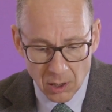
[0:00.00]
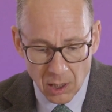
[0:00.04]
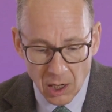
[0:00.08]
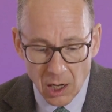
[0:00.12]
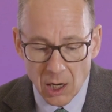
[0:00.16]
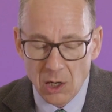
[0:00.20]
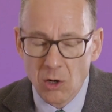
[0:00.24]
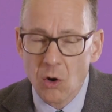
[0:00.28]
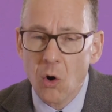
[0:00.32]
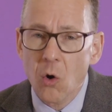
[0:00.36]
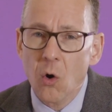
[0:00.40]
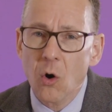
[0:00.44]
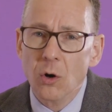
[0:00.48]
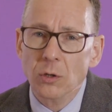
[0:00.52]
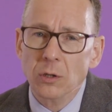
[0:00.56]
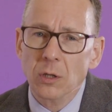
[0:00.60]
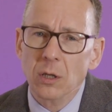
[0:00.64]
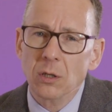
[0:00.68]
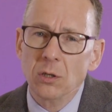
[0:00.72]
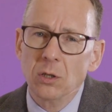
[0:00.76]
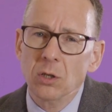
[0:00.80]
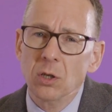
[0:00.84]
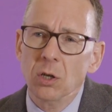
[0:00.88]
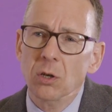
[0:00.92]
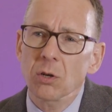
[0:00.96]
in
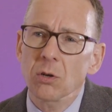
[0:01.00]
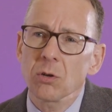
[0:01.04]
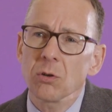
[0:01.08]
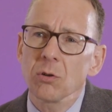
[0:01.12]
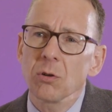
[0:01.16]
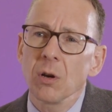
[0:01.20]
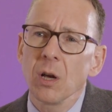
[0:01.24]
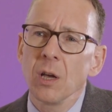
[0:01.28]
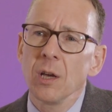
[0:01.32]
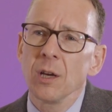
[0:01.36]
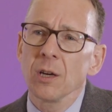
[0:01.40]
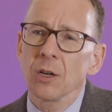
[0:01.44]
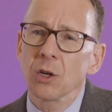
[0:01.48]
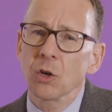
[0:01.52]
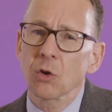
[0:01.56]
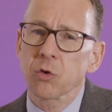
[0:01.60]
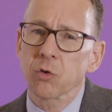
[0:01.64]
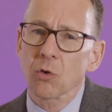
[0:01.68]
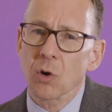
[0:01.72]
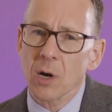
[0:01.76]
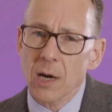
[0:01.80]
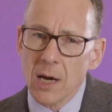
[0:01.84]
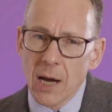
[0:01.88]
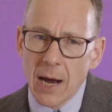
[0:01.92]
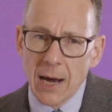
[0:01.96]
order to
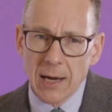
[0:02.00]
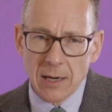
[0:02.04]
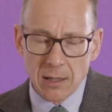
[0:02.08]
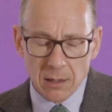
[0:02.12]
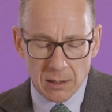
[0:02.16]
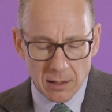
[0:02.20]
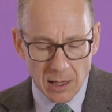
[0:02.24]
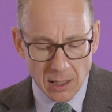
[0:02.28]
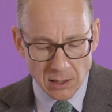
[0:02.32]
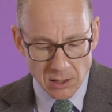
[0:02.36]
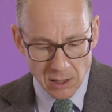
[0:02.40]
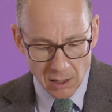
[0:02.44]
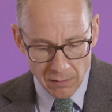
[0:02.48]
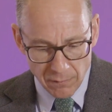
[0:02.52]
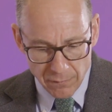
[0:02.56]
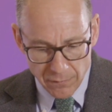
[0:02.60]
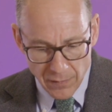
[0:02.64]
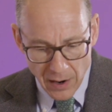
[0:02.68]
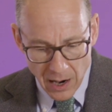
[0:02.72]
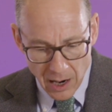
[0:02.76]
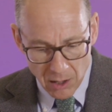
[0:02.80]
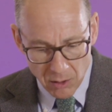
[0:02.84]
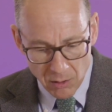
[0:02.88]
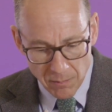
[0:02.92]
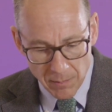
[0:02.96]
create that
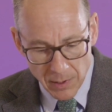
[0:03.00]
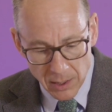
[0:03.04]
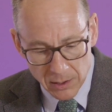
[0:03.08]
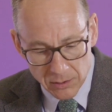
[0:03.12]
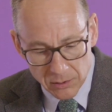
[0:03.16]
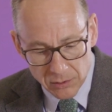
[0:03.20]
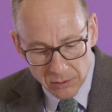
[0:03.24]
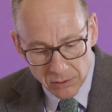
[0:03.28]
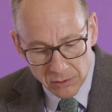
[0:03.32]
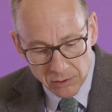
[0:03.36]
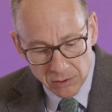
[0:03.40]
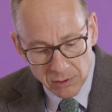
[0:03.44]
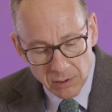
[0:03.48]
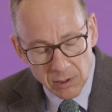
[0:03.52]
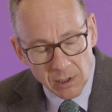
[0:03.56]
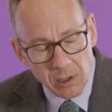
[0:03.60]
environment